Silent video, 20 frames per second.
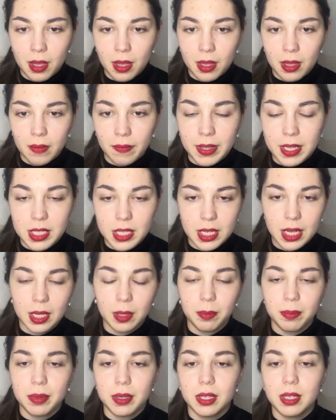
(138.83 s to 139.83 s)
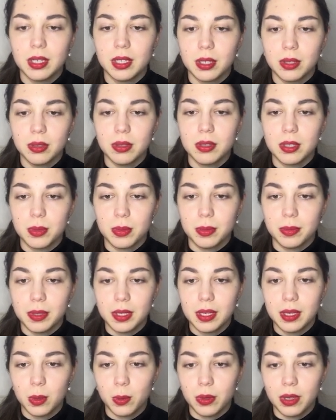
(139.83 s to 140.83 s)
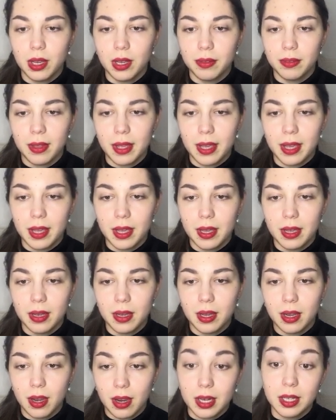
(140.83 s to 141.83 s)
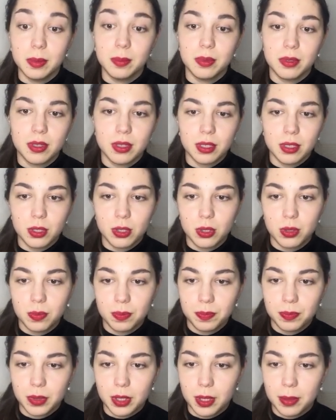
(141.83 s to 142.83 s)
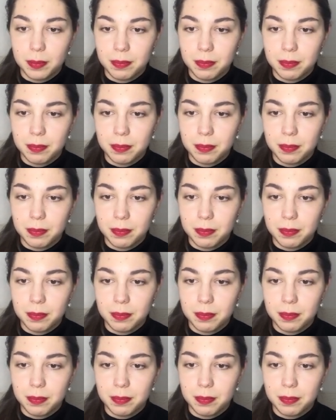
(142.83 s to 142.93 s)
the second pair Euro GBP with a higher percentage. Yeah.